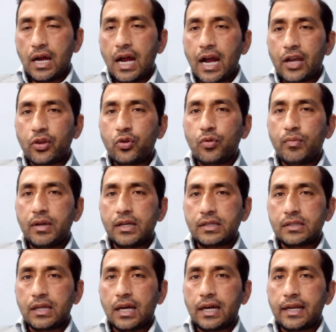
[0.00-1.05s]

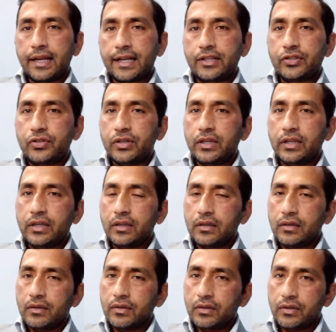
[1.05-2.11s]
arguments are
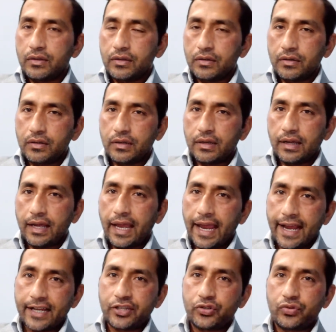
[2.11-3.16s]
actually
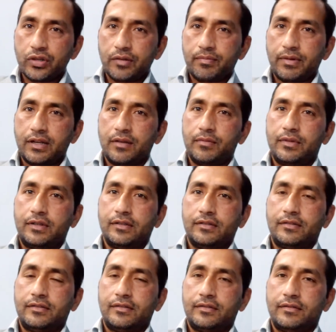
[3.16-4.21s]
actual
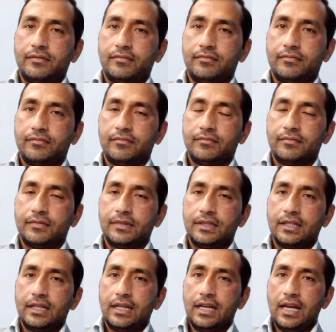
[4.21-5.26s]
parameters,
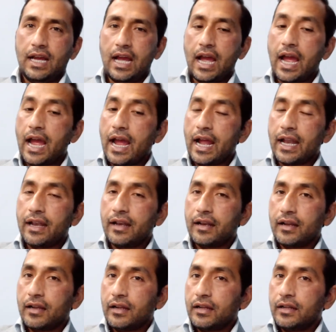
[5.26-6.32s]

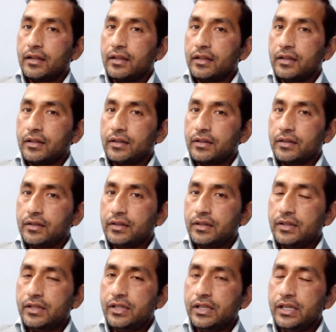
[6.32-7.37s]
and
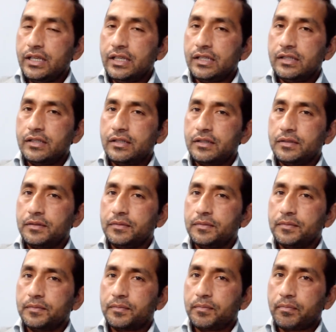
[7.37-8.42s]
these
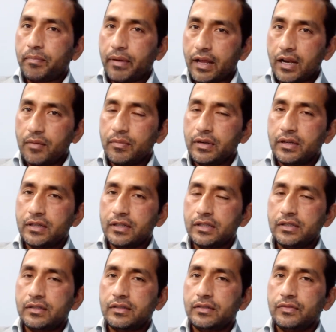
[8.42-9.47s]

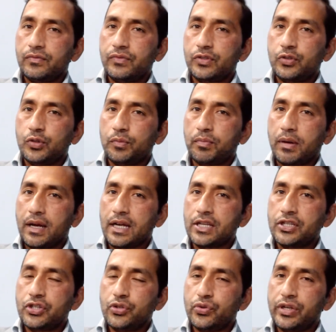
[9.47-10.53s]
parameters which we
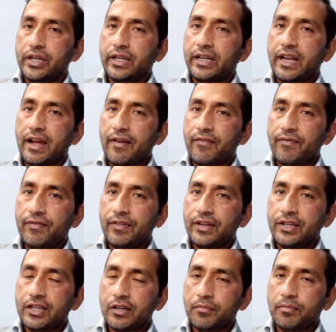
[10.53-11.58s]
pass during
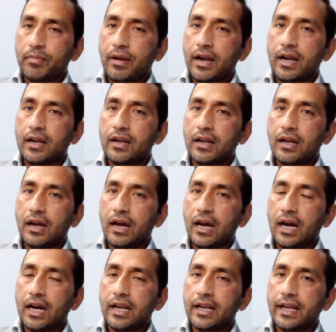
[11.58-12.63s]
definition part
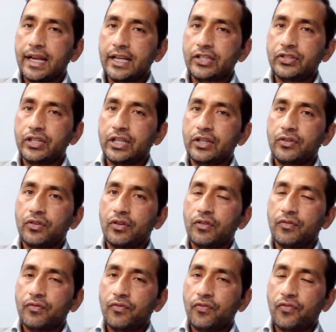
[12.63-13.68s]
are actually
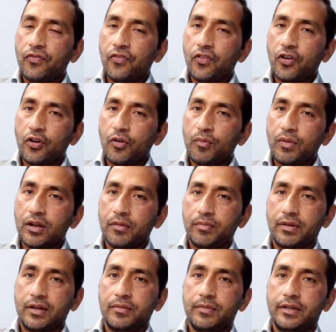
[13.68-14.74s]
called formal
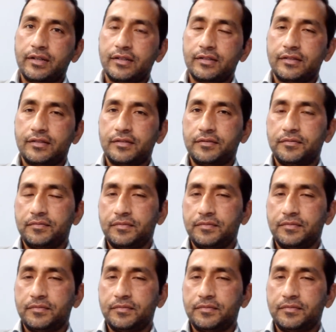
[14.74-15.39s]
parameters.